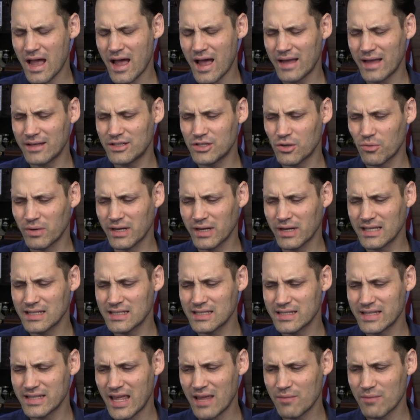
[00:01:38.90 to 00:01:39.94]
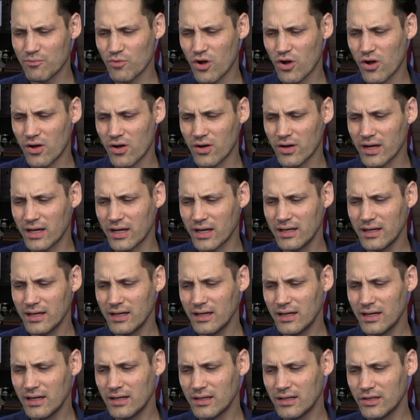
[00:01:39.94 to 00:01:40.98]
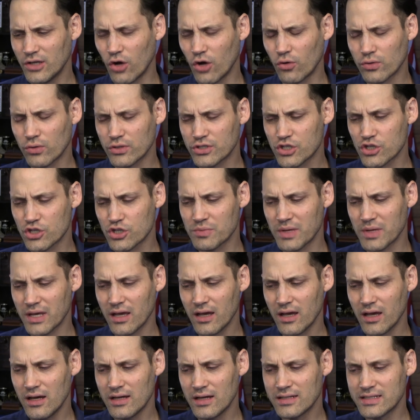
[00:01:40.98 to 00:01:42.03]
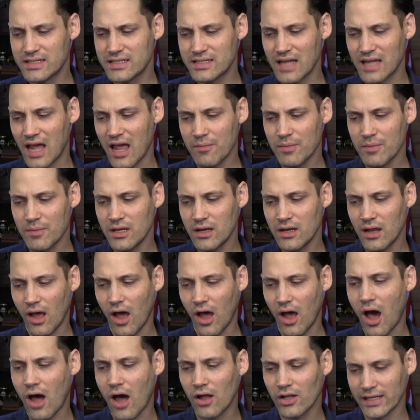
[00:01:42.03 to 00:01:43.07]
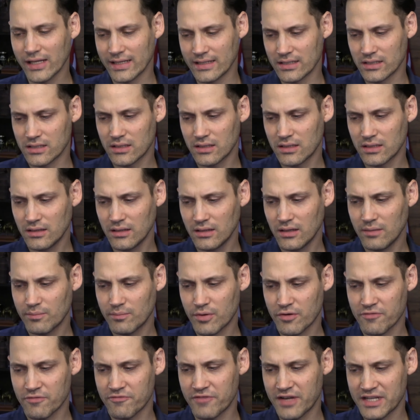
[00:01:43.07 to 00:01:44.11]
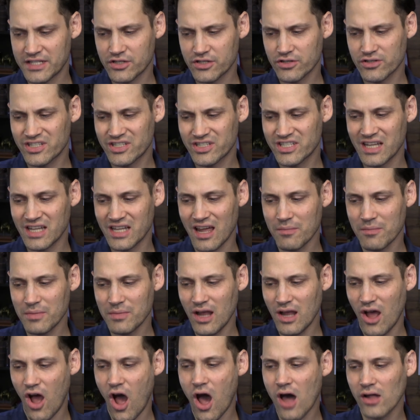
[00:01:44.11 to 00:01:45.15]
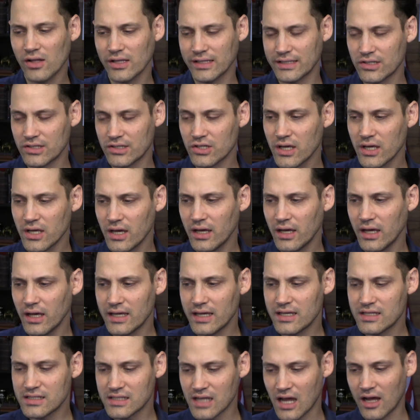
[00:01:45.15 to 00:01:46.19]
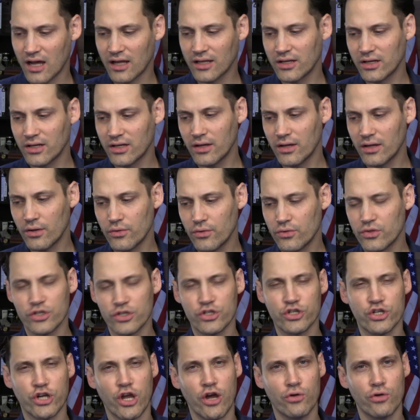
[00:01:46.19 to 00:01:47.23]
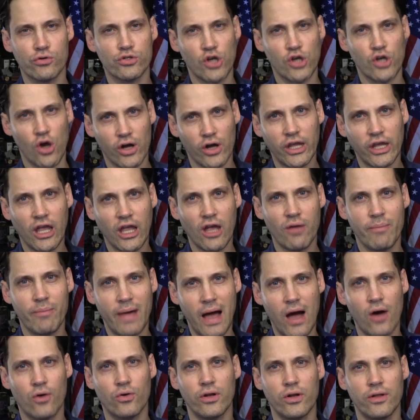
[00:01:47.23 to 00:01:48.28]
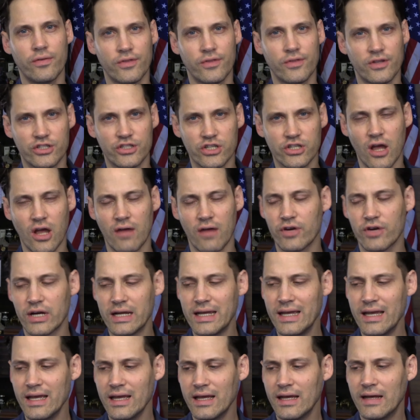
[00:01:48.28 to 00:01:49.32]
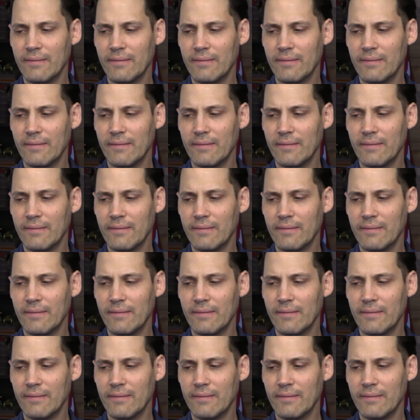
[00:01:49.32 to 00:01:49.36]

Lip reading: I don't want to get his name wrong. No, excuse me. Simon Holland. Professor Simon Holland is on the show talking about the discovery.